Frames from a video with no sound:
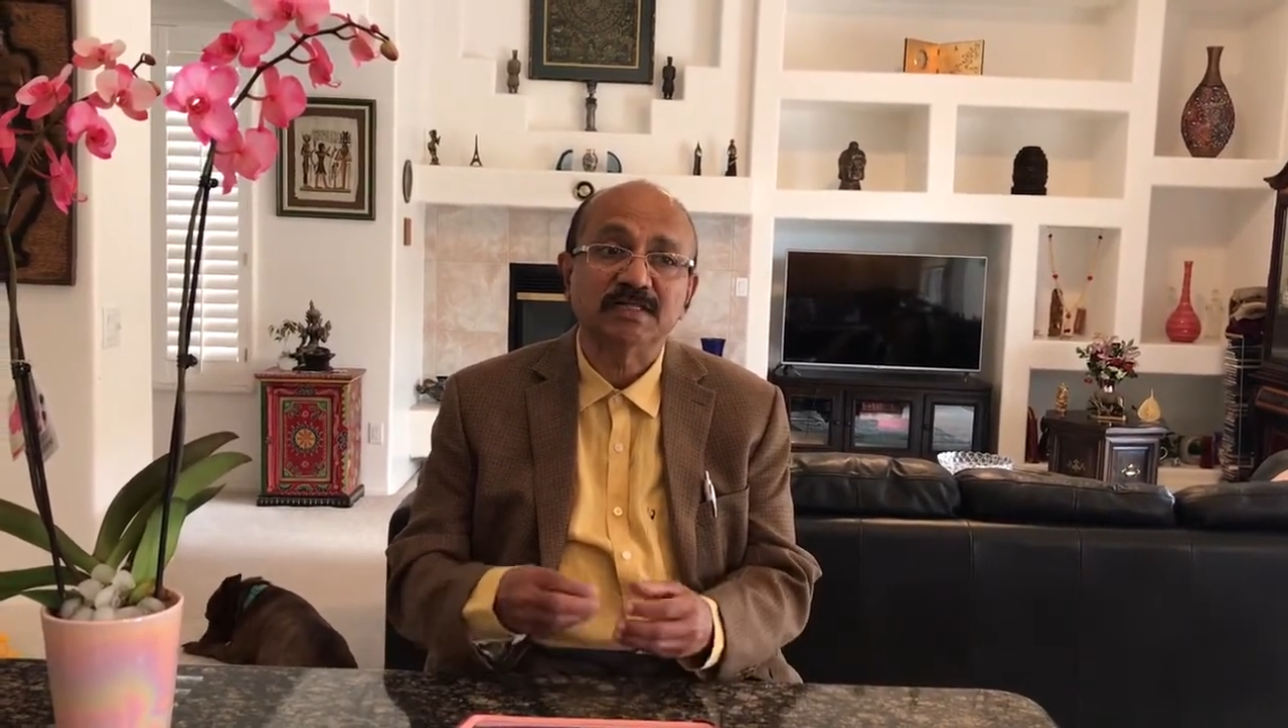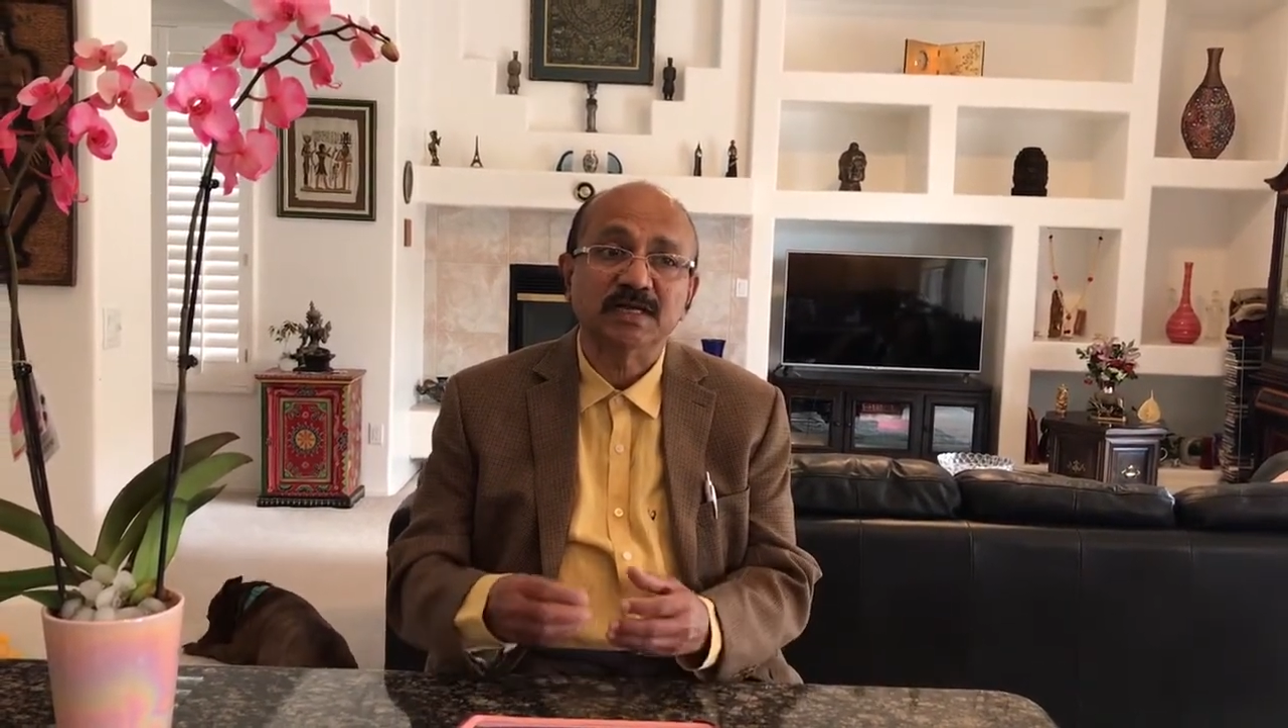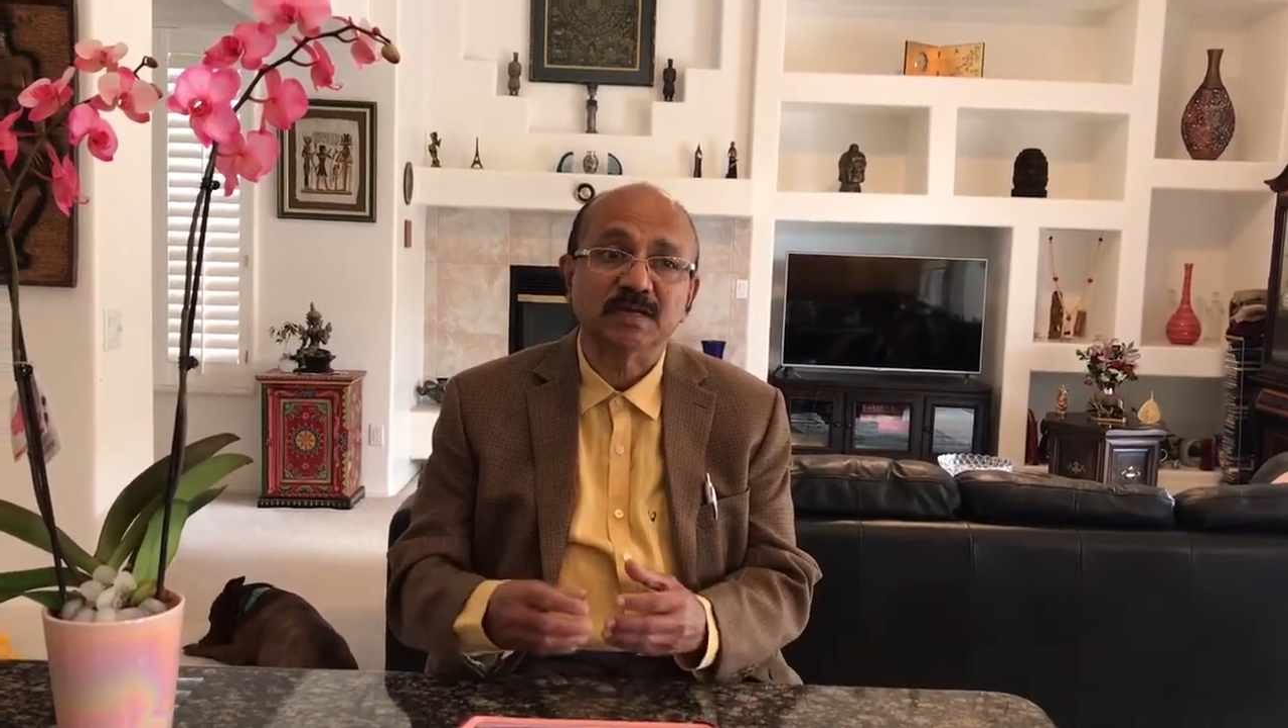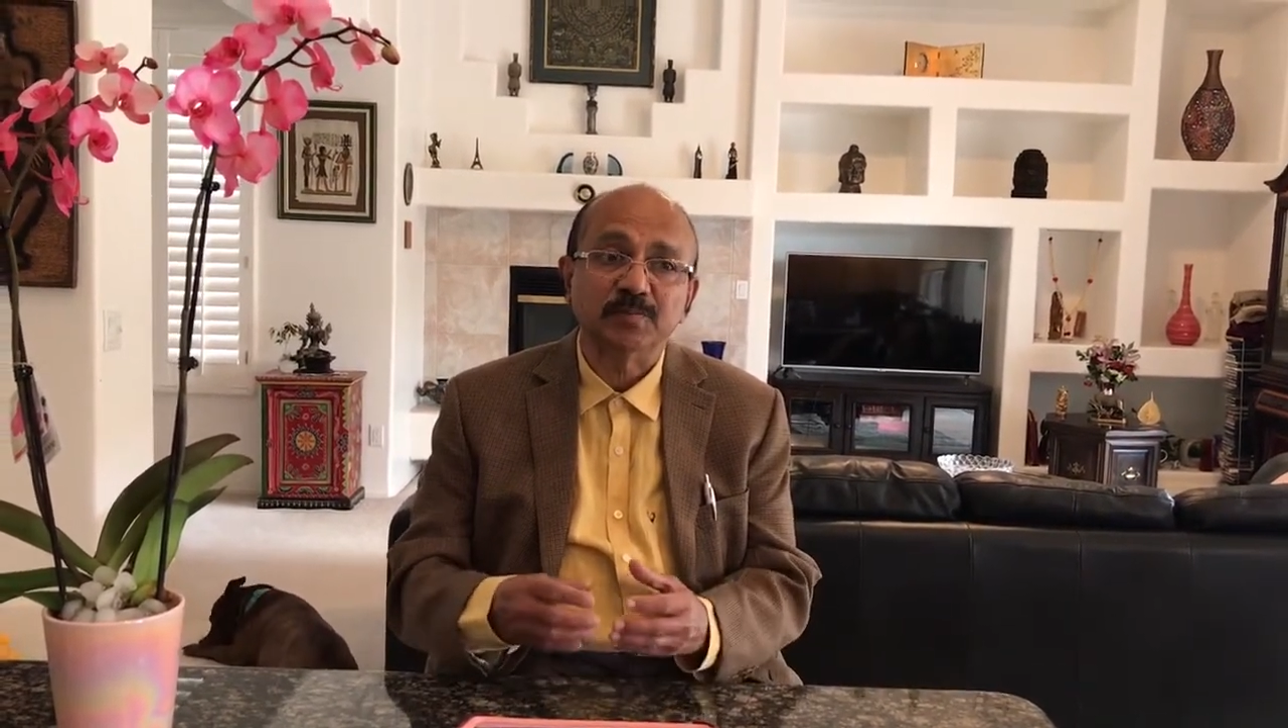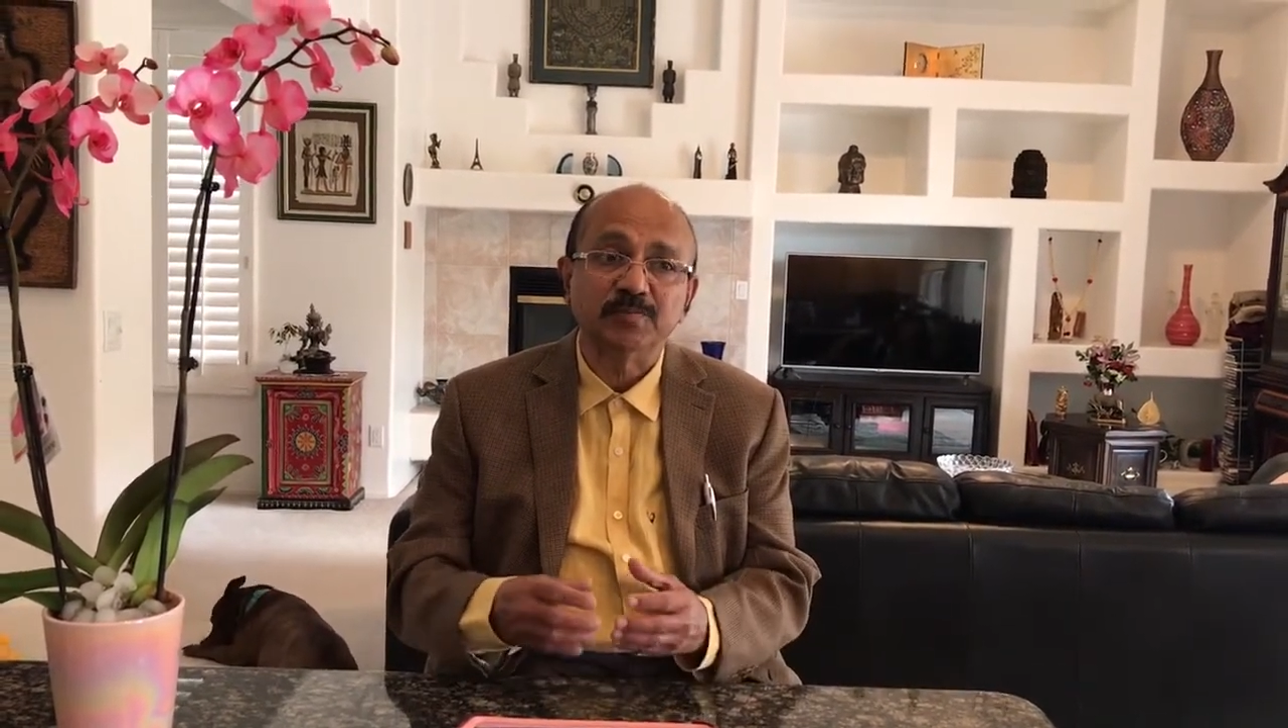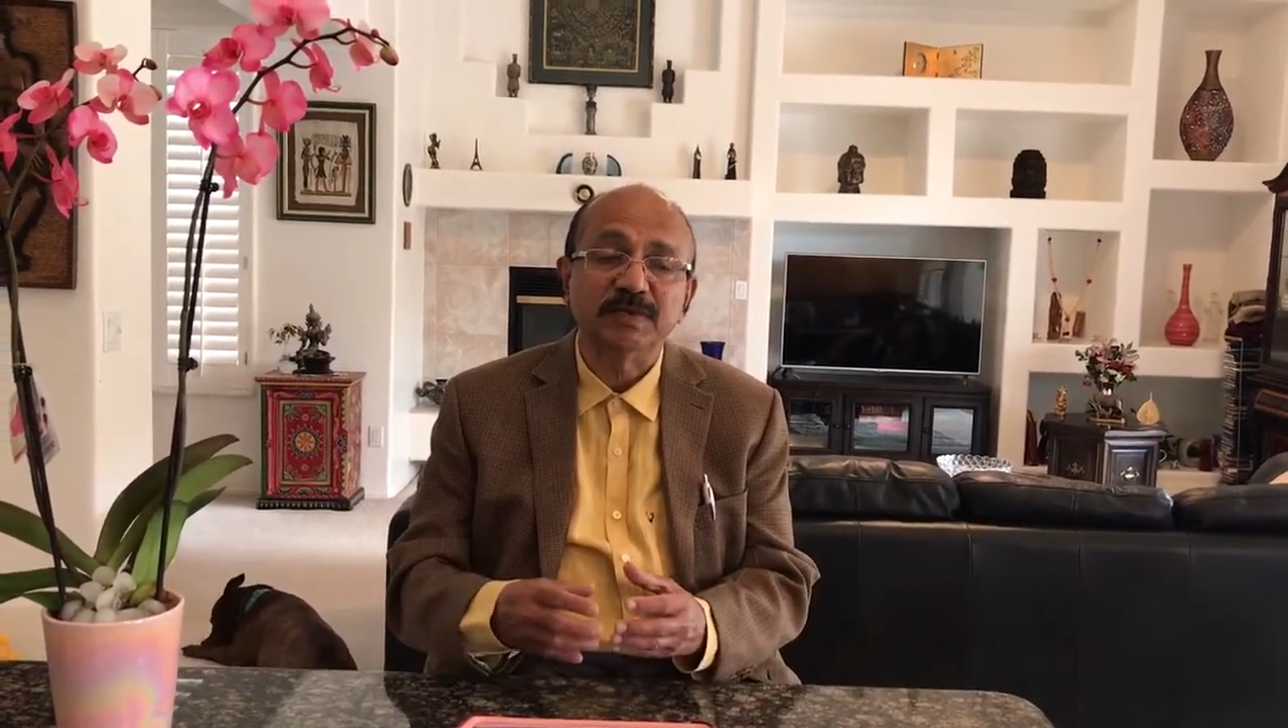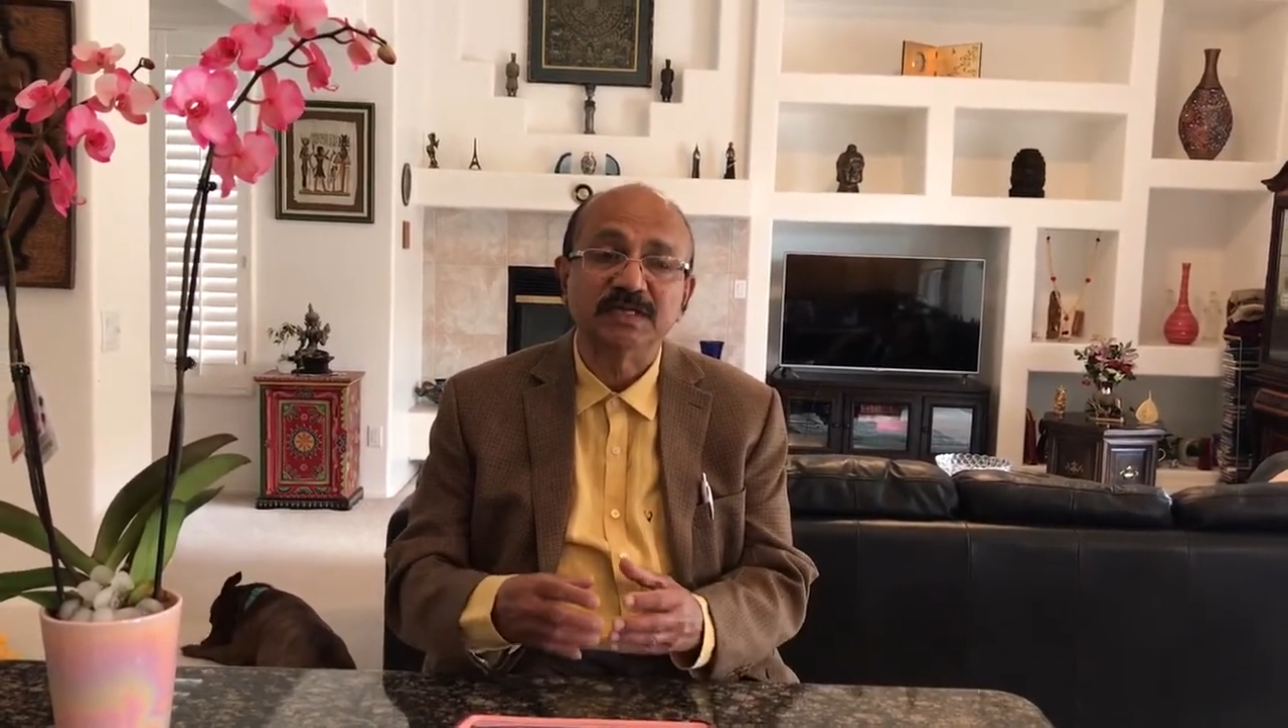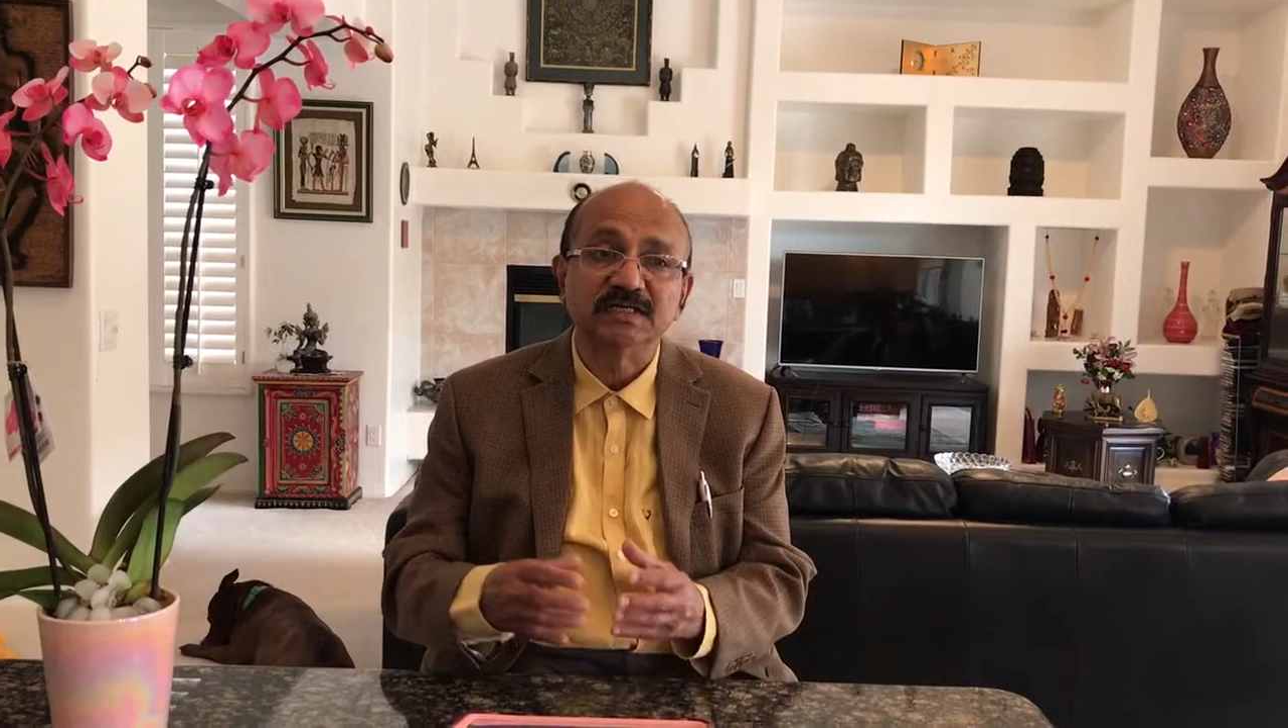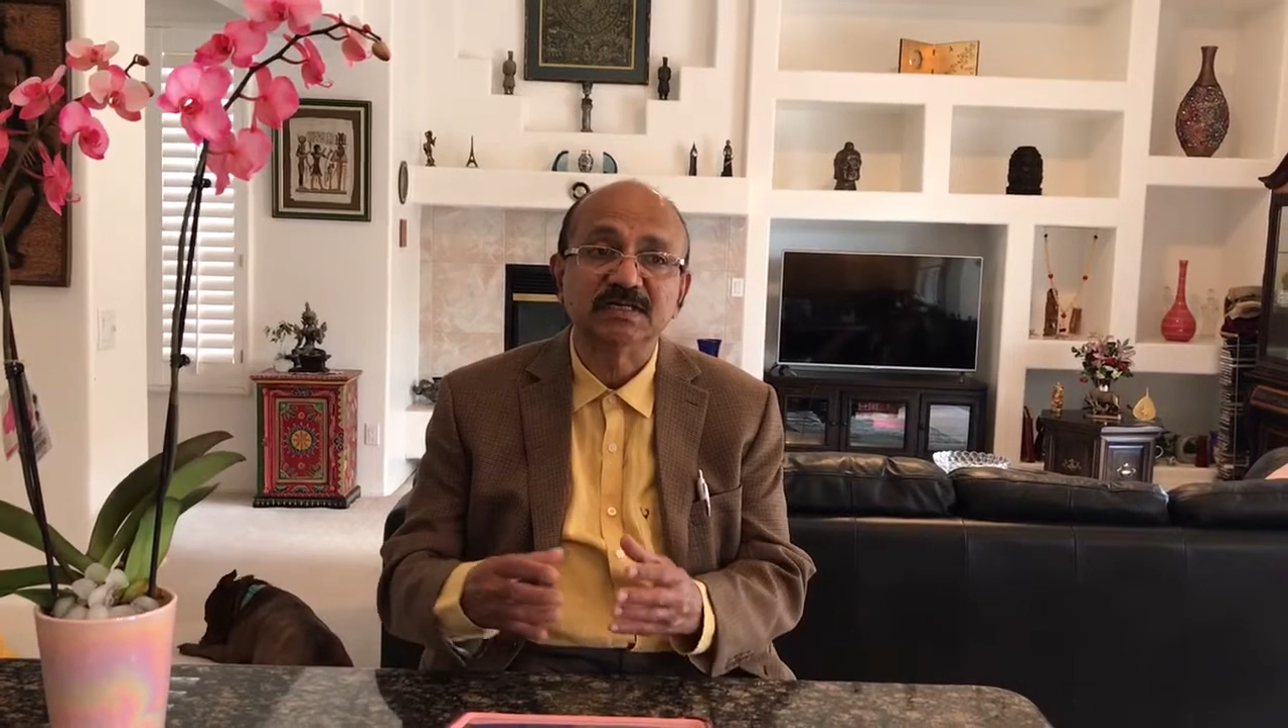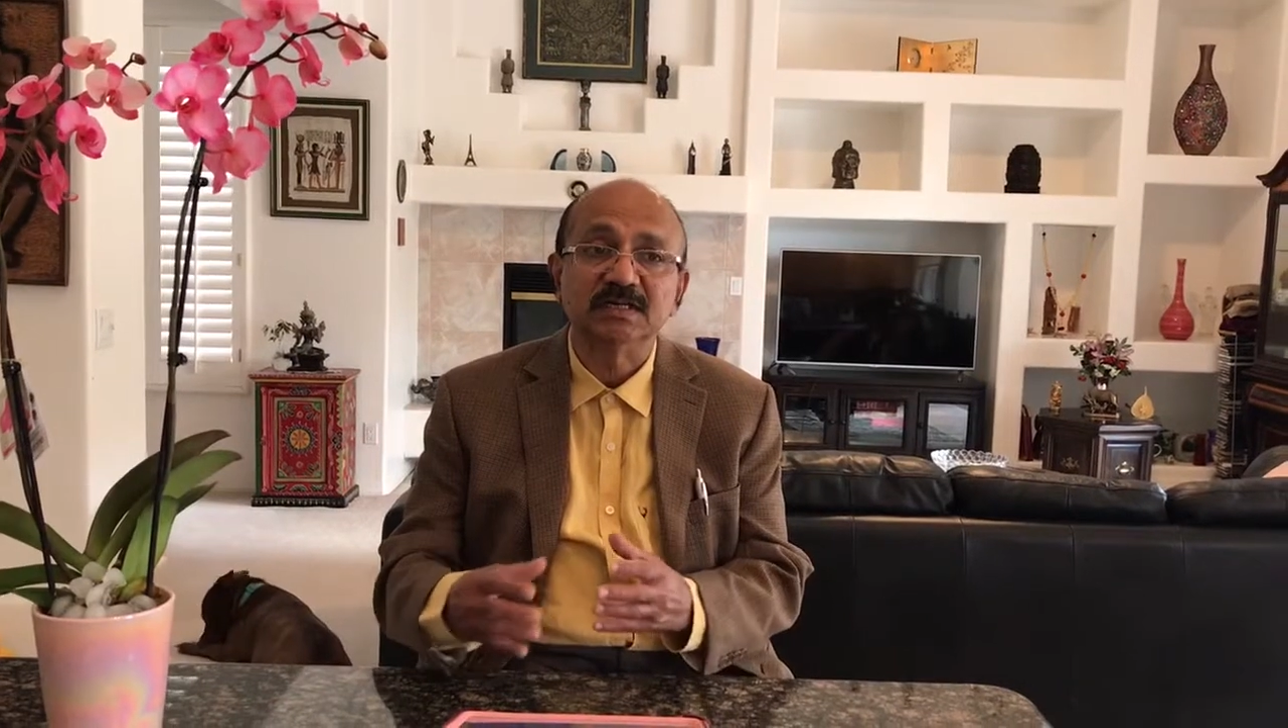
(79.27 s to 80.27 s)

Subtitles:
the big